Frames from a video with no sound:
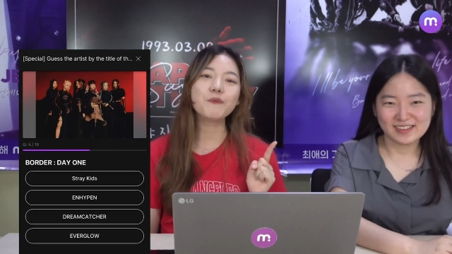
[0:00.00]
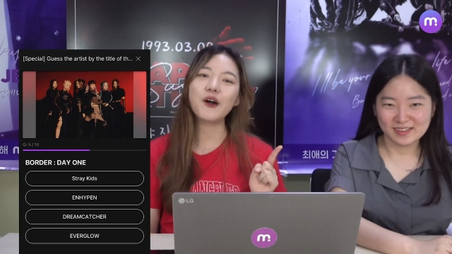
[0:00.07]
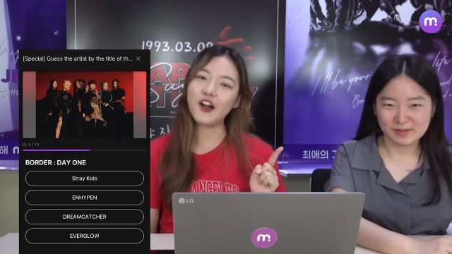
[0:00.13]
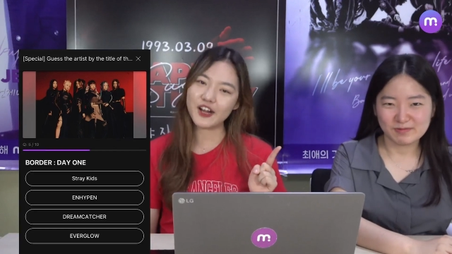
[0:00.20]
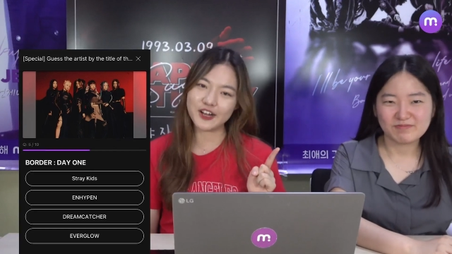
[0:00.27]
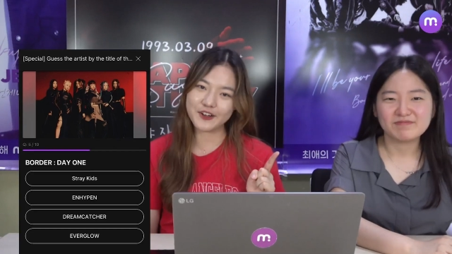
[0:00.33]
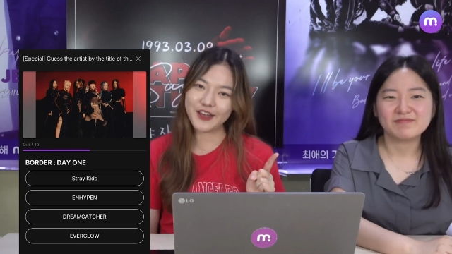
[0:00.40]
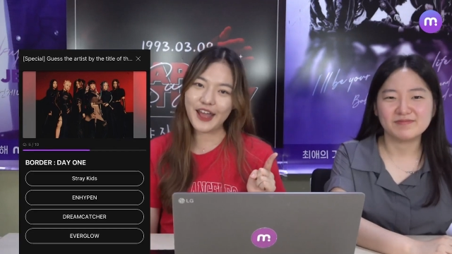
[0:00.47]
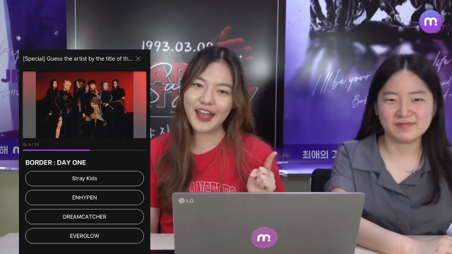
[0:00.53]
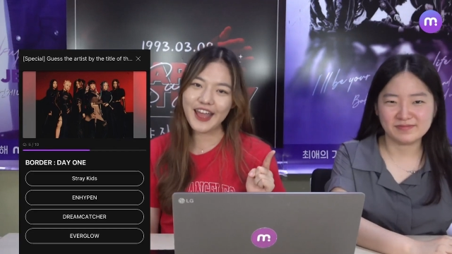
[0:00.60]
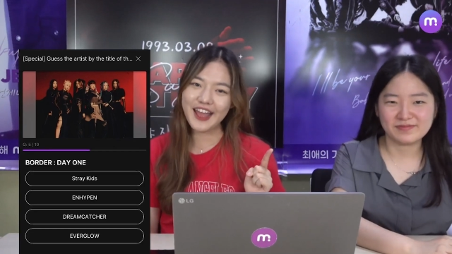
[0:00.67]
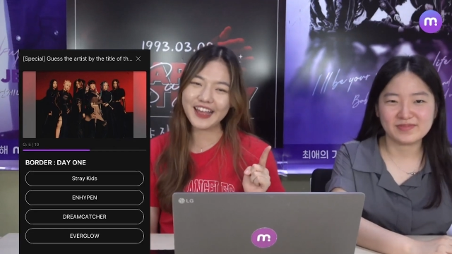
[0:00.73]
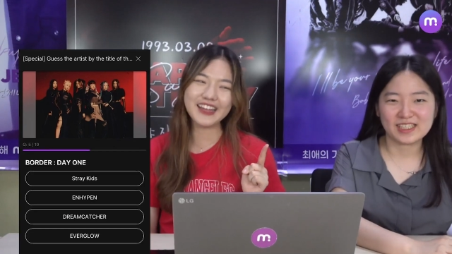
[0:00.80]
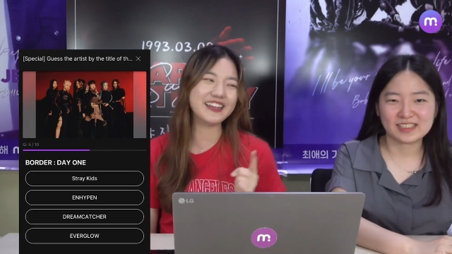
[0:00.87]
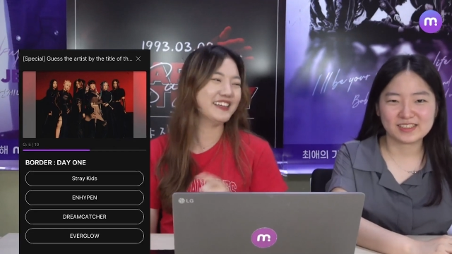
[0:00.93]
Speaker 1: book,
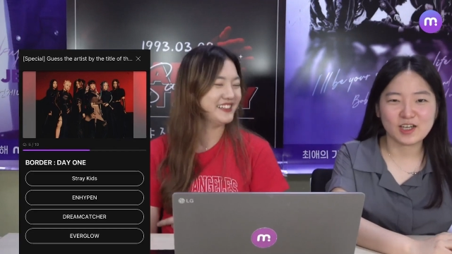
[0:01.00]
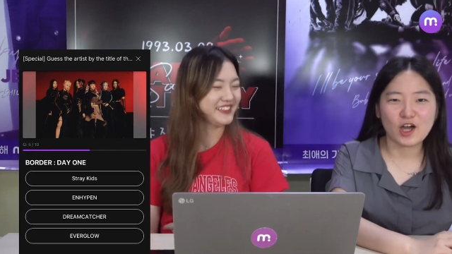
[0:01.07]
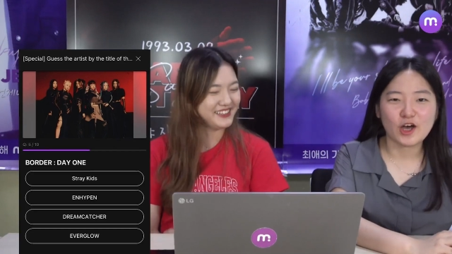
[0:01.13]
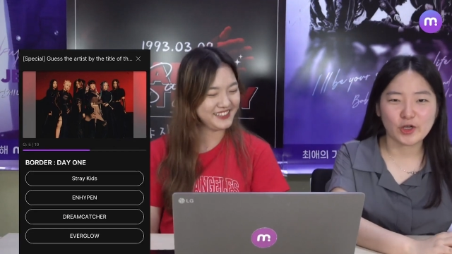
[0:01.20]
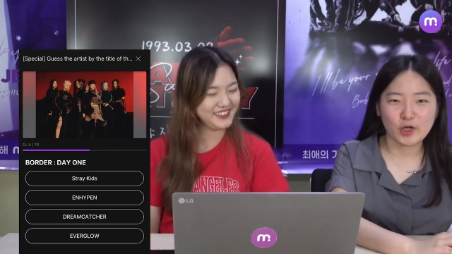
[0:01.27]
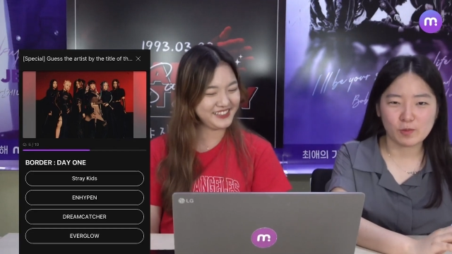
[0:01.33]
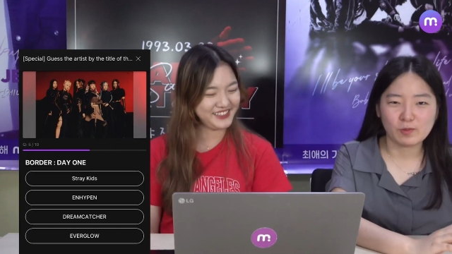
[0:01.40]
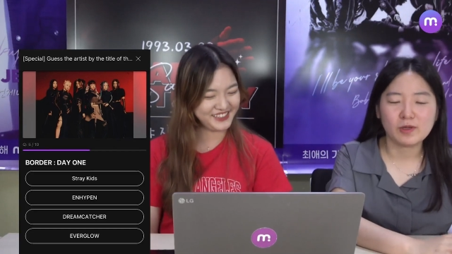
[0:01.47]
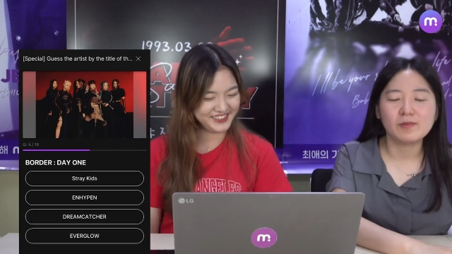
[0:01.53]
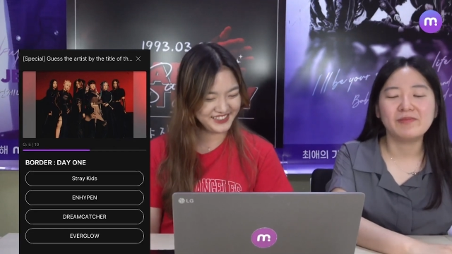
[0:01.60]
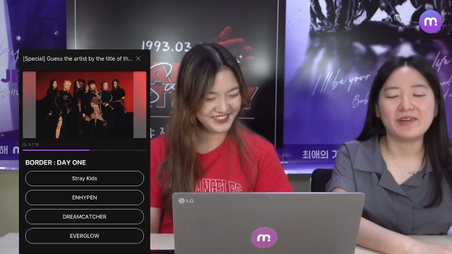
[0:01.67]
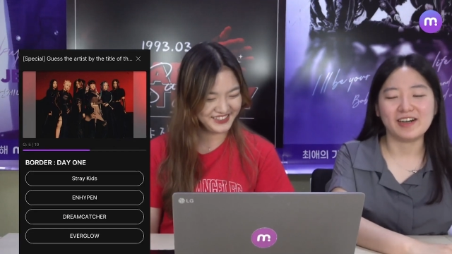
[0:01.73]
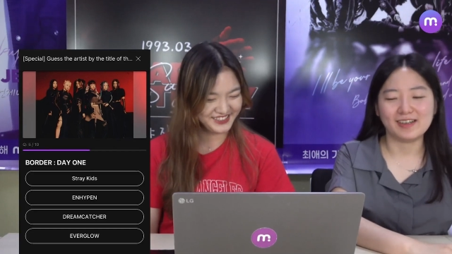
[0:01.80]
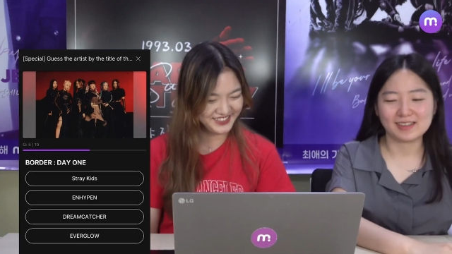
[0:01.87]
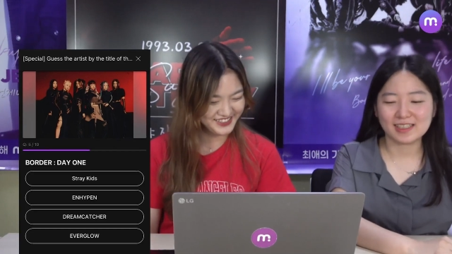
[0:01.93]
Speaker 2: okay? It's not open
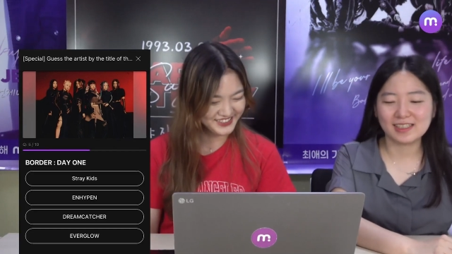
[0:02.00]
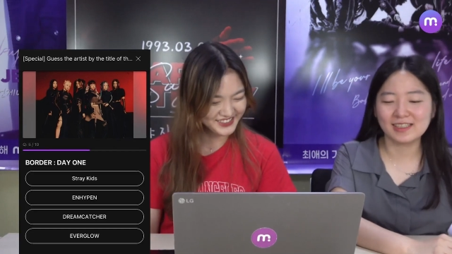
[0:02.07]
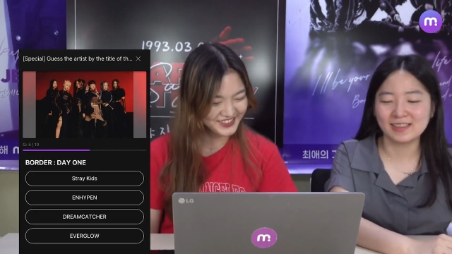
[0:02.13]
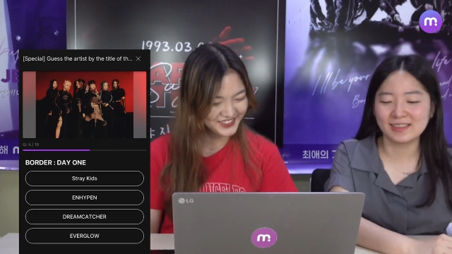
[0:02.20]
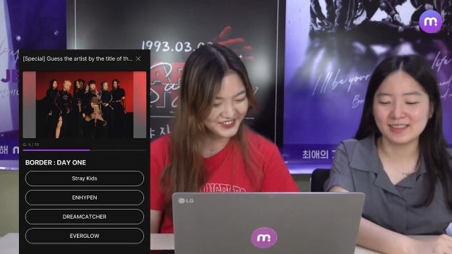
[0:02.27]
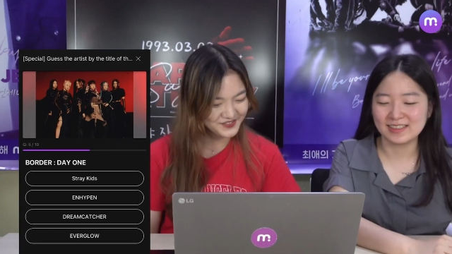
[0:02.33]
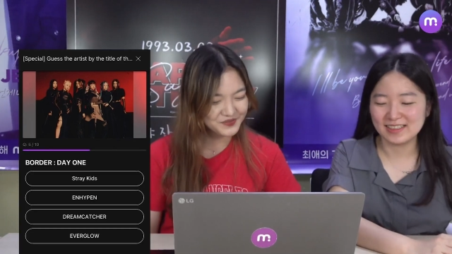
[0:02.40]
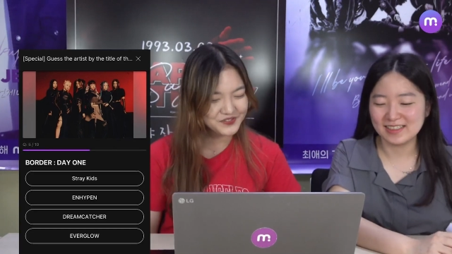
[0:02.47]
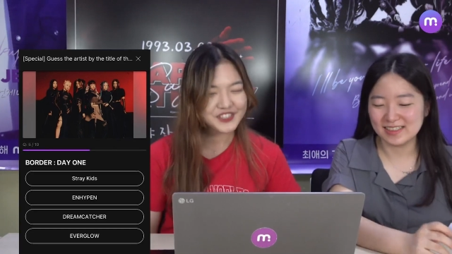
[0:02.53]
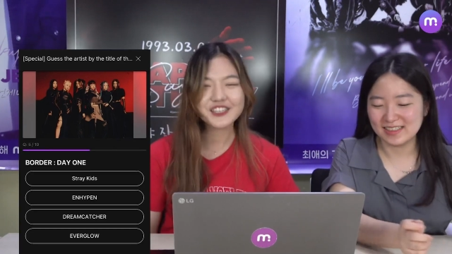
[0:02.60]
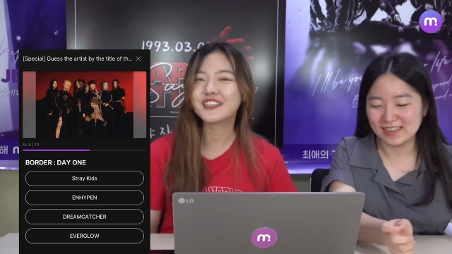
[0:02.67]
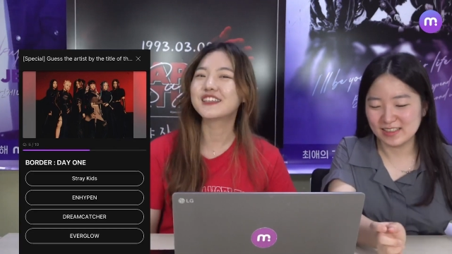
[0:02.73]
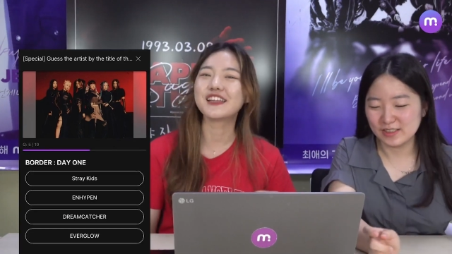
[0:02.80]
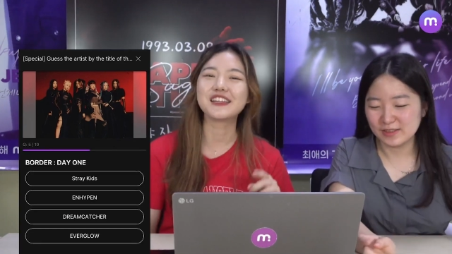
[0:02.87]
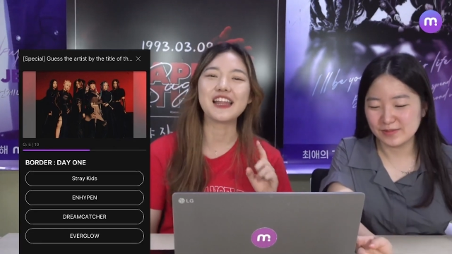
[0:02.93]
book.
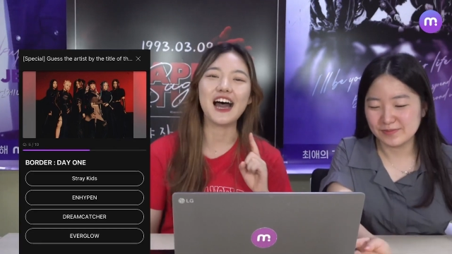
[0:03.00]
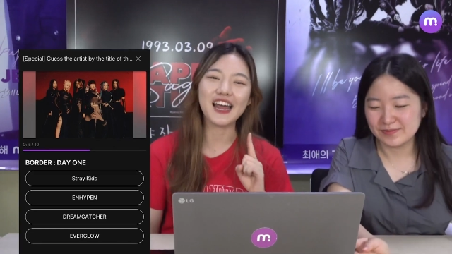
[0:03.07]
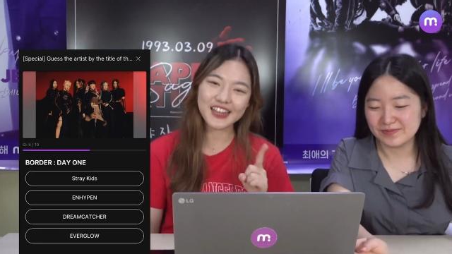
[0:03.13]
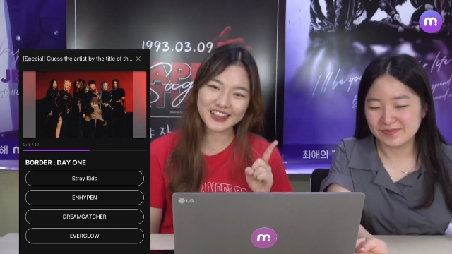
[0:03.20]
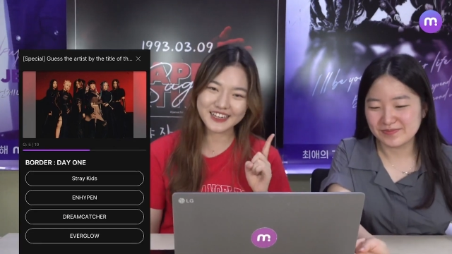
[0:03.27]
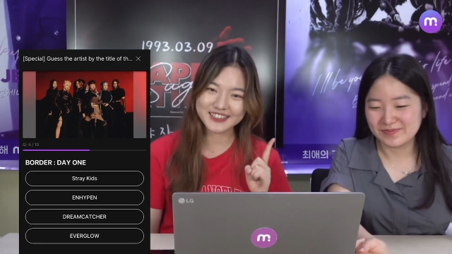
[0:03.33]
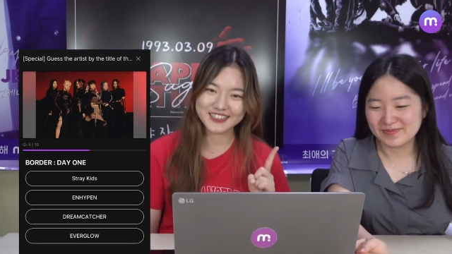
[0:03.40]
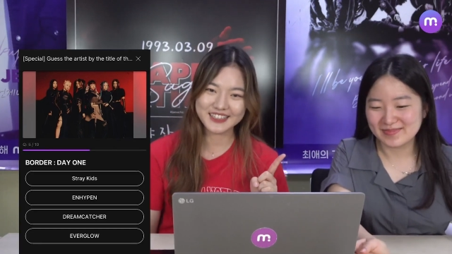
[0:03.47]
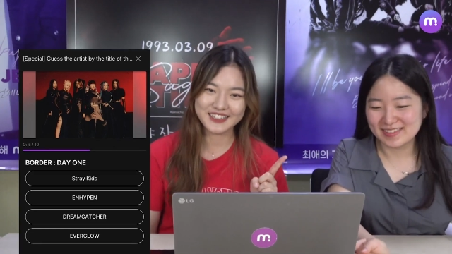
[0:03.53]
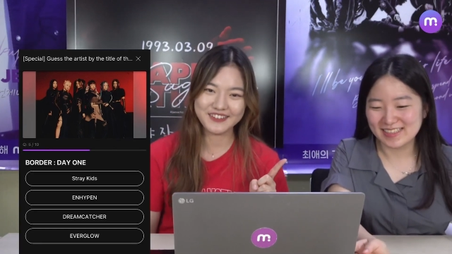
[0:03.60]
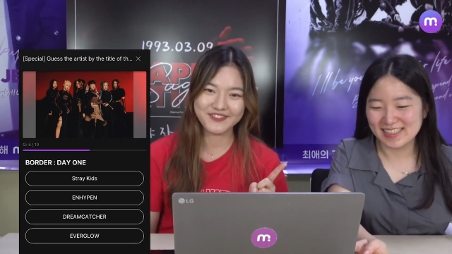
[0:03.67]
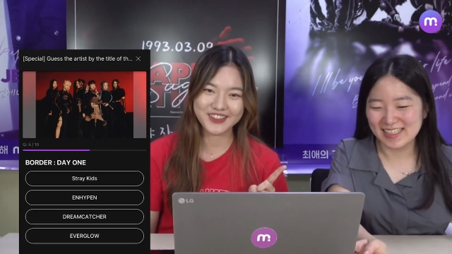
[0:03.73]
Speaker 1: Not allowed to leave